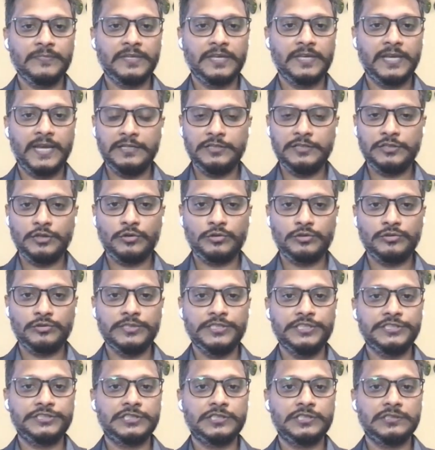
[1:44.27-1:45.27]
can talk to
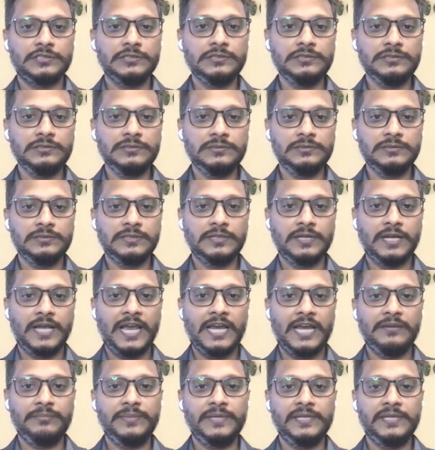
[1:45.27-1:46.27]
each other,
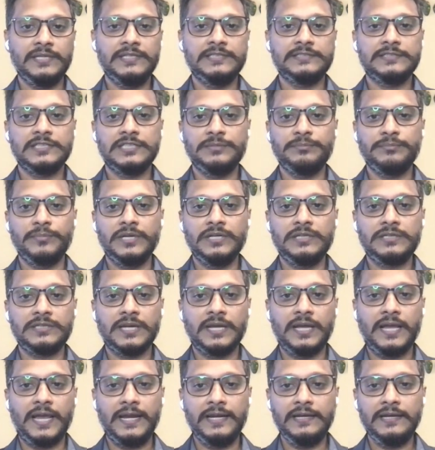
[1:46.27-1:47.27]
and be easily built
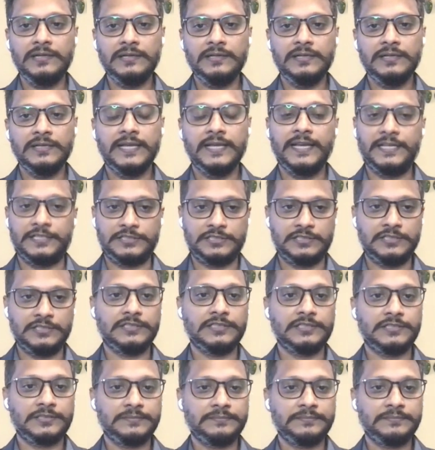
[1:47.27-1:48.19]
and extended.